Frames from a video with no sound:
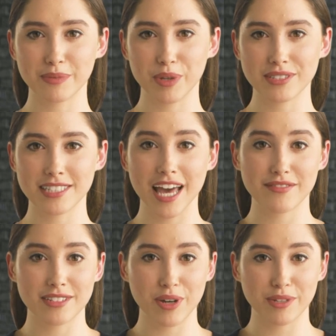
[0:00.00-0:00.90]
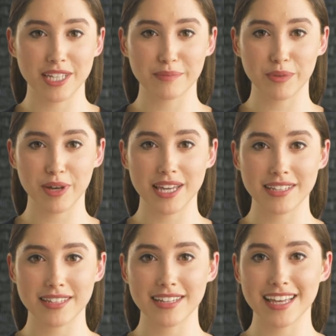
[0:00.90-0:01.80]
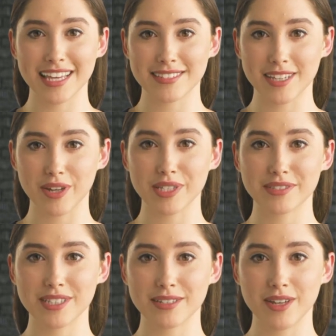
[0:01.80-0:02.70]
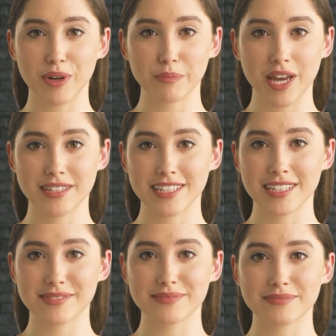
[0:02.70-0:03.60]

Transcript: Once you have a topic in mind, it's time to start writing.